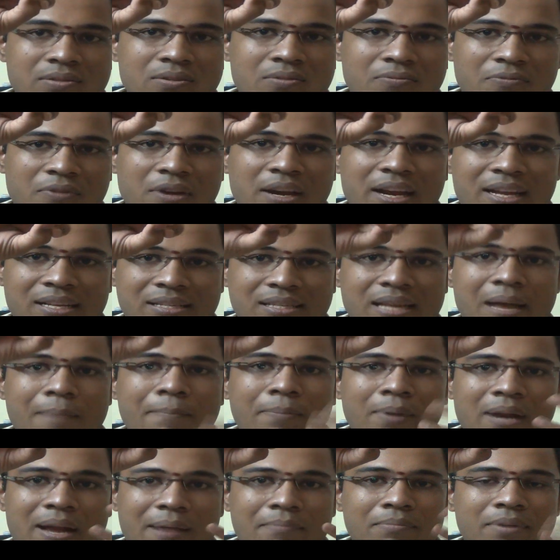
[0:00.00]
so for
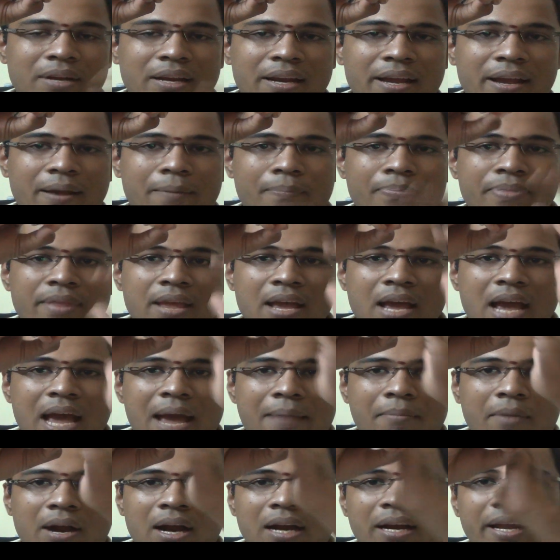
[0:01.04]
example
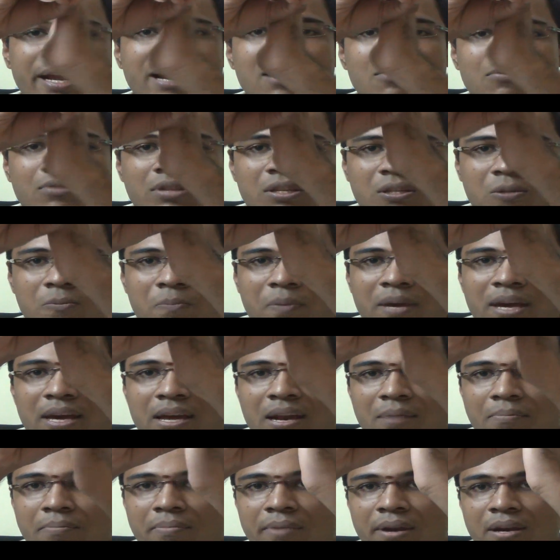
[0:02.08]
I am cutting out the
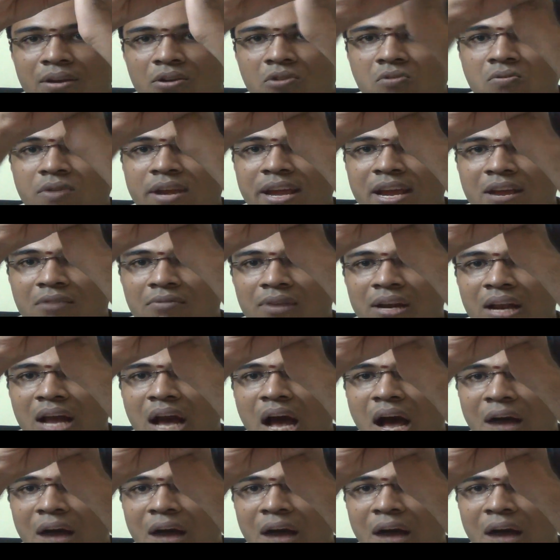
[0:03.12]
sphere into equal